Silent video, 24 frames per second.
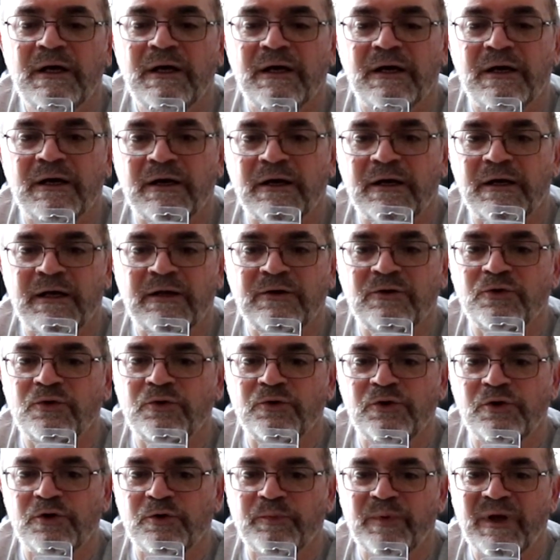and
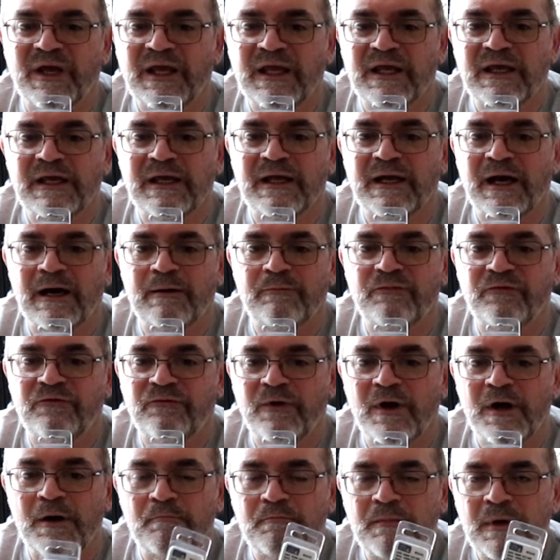who you're picking it up
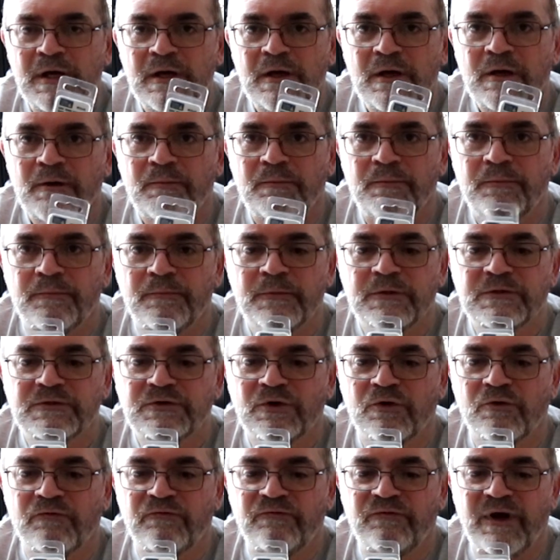from.
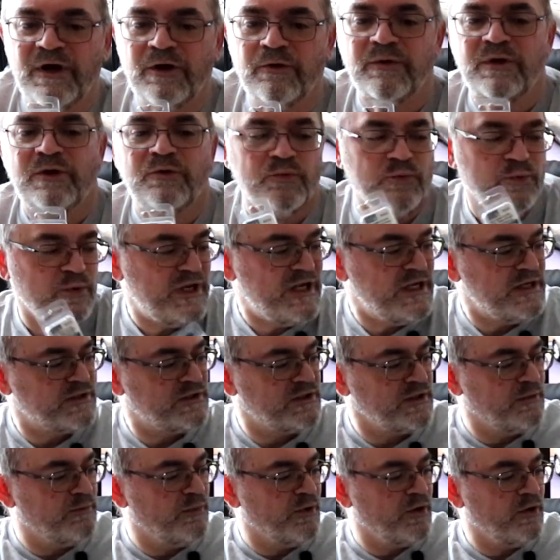So very
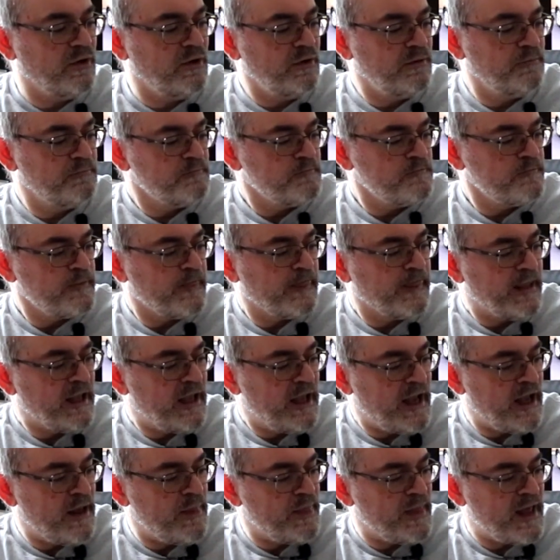reasonable,
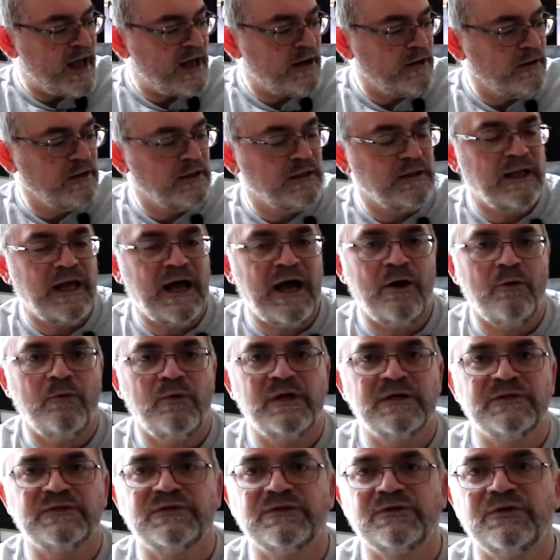and that'll allow
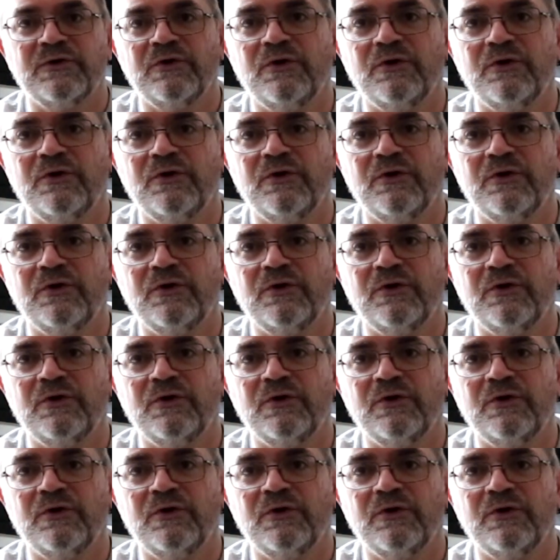us to